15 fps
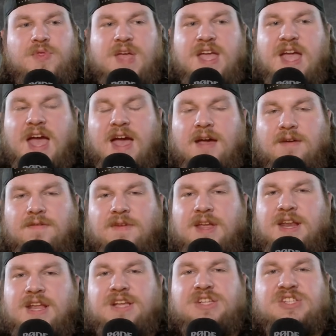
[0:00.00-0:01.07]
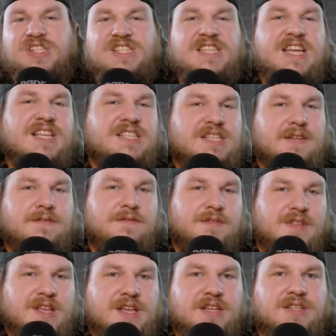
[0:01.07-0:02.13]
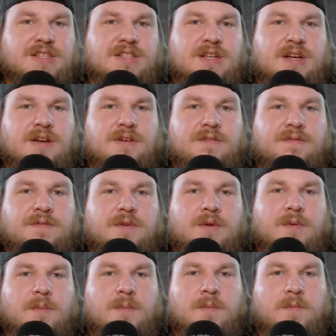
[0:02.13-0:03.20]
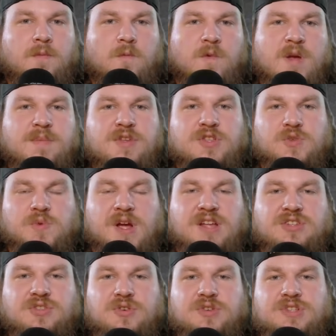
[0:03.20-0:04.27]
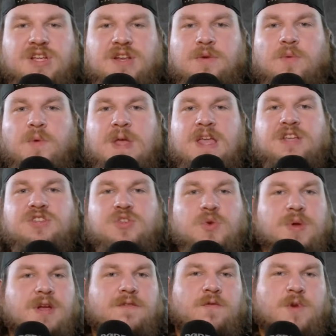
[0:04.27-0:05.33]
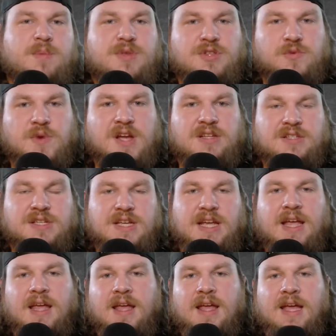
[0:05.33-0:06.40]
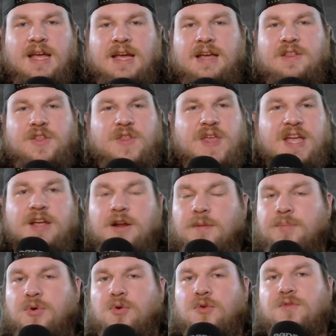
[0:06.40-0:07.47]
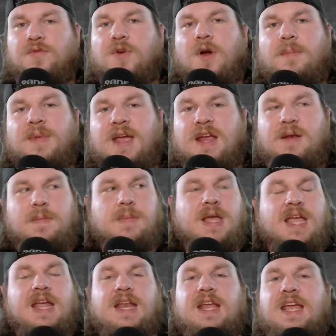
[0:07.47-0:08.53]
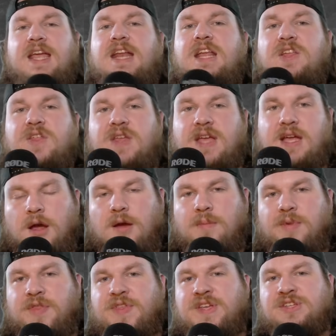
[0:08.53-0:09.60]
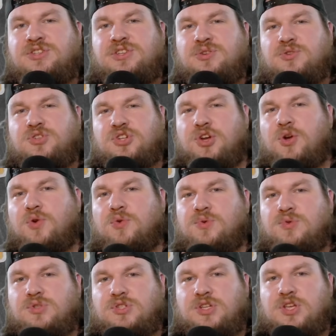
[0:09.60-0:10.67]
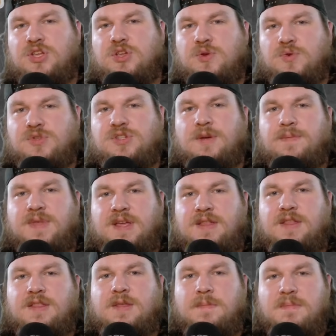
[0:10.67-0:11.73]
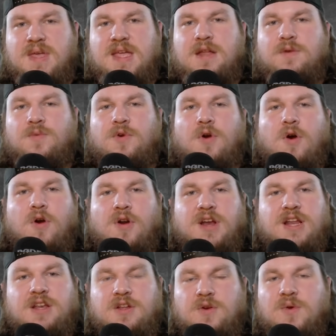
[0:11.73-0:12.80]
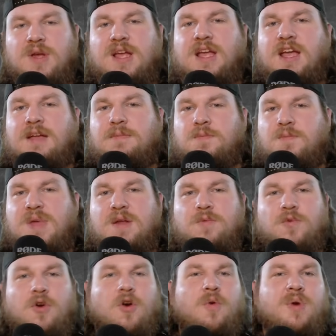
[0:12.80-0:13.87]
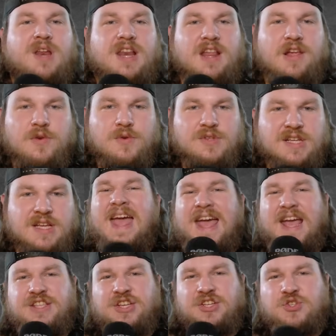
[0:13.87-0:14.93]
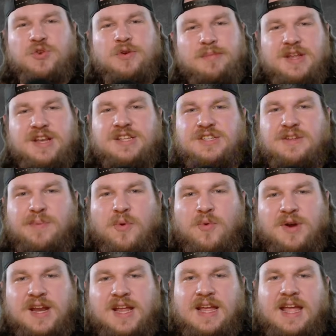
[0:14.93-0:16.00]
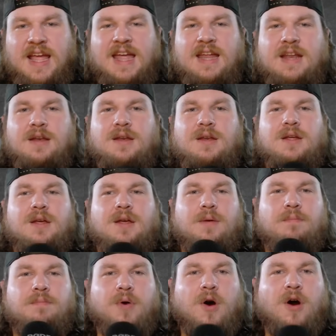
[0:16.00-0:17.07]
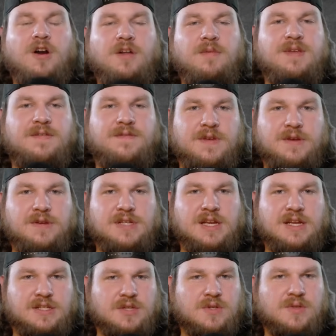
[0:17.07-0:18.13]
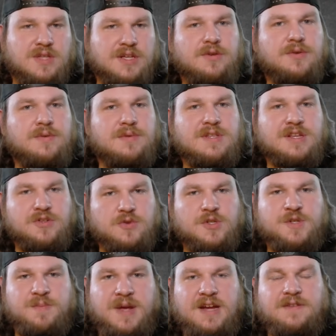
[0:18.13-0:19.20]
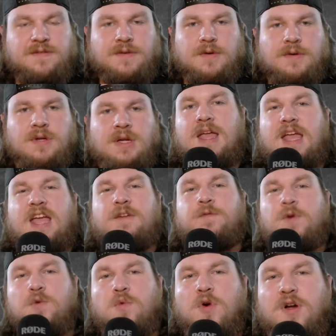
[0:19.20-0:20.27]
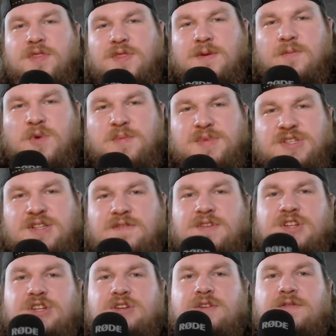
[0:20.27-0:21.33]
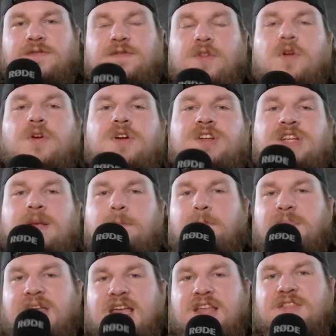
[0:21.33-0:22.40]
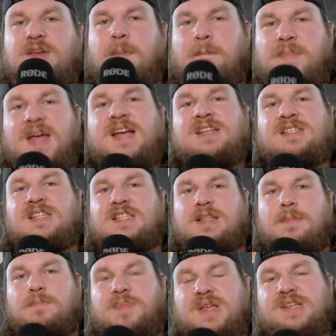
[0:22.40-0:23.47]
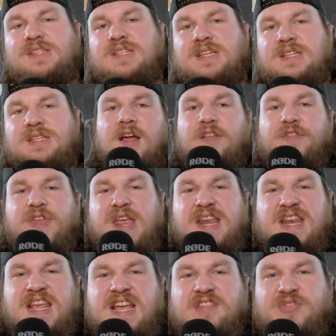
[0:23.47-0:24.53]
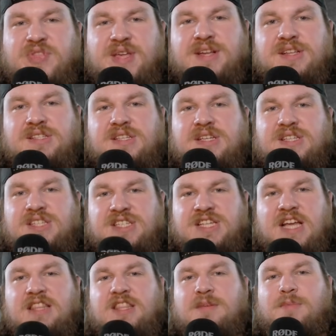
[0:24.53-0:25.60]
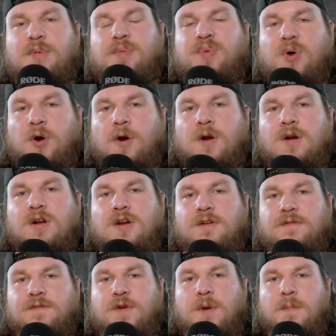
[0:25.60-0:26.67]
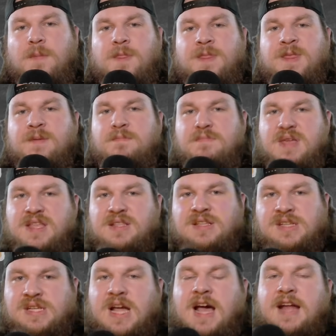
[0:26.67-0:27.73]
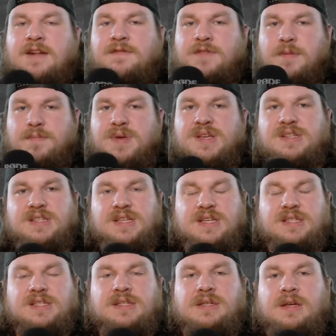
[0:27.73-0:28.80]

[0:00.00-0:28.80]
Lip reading: They have an extensive list of women's wrestlers and history of women's wrestling that they could have pulled from and made anything, but they still chose to use something that the men were already doing and men were already using. It's extremely disappointing, and part of me feels like it's a little disrespectful. If we want the women's division to flourish and be the best in the business, they need things that set them apart from the men's side of the business.